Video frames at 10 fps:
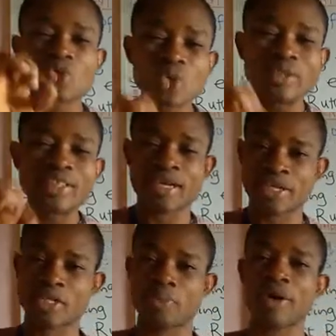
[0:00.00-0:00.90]
to the
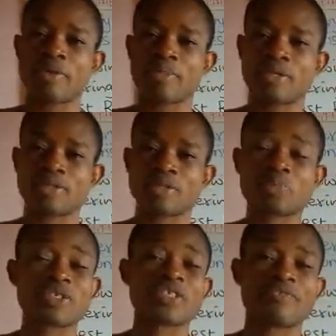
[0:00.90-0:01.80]
experiment
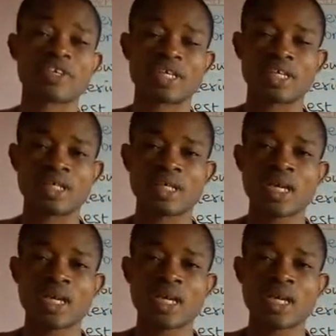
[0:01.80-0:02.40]
specifically.